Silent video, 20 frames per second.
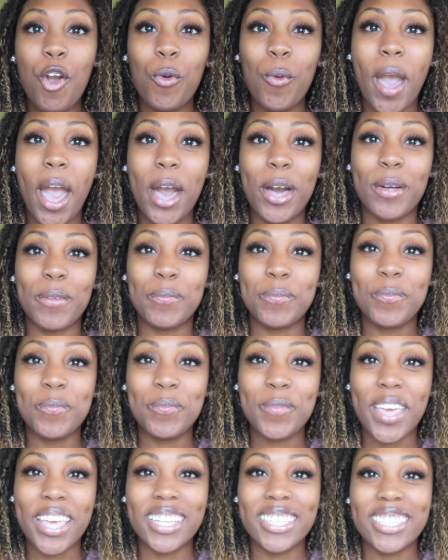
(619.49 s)
Well,
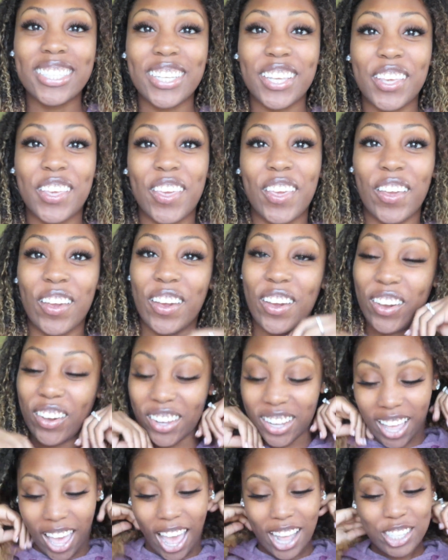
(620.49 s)
isn't she cute?
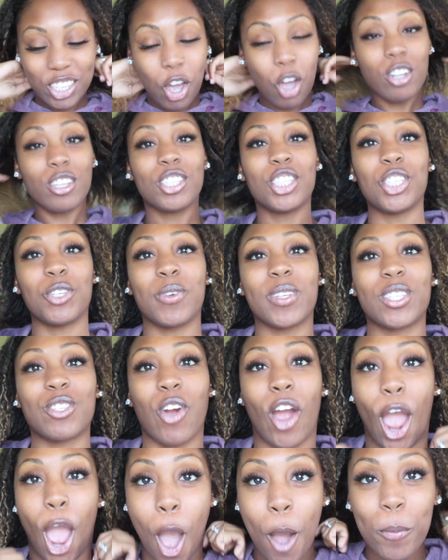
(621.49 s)
I told you she was
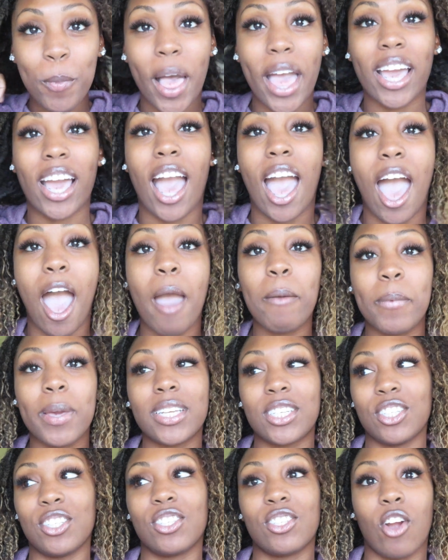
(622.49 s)
crying. I'm like, I
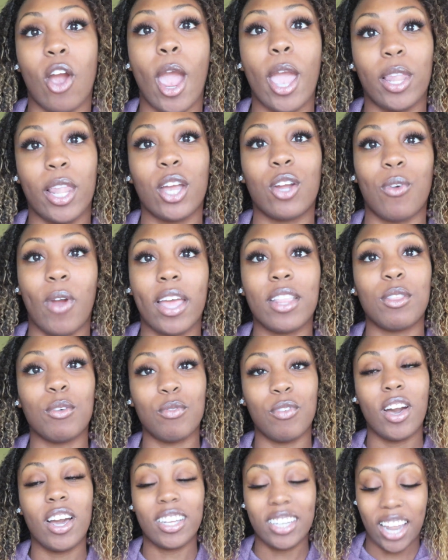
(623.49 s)
bet she's crying like right the
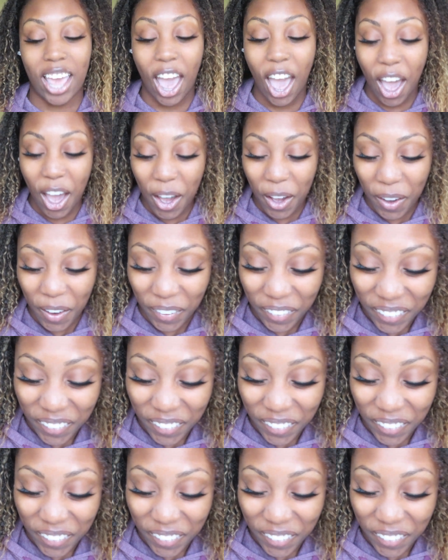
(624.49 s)
now.